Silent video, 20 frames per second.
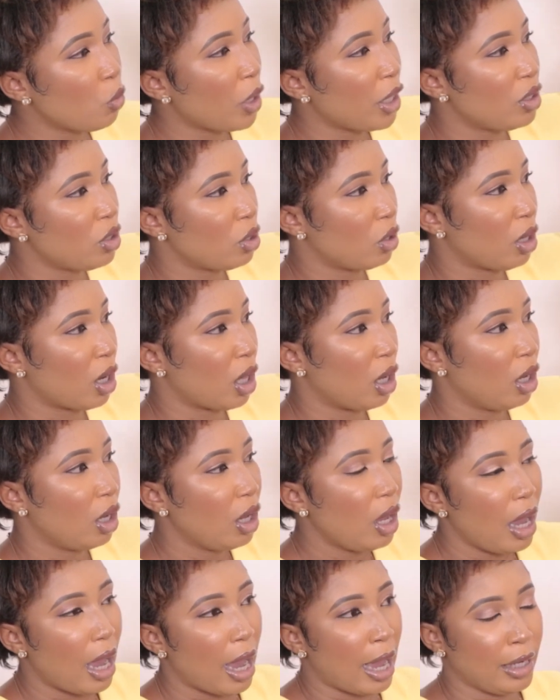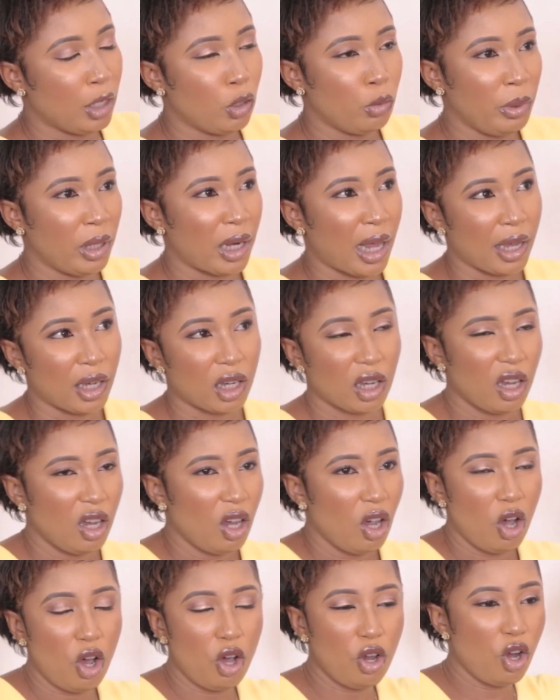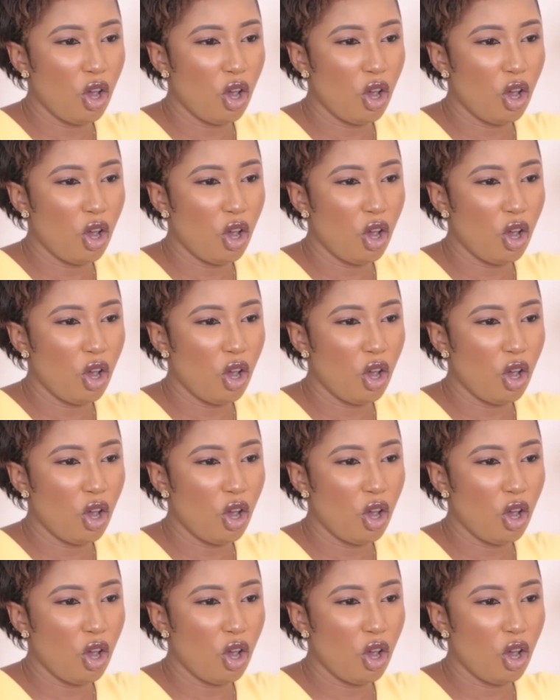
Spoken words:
way taller, and he'll be like, oh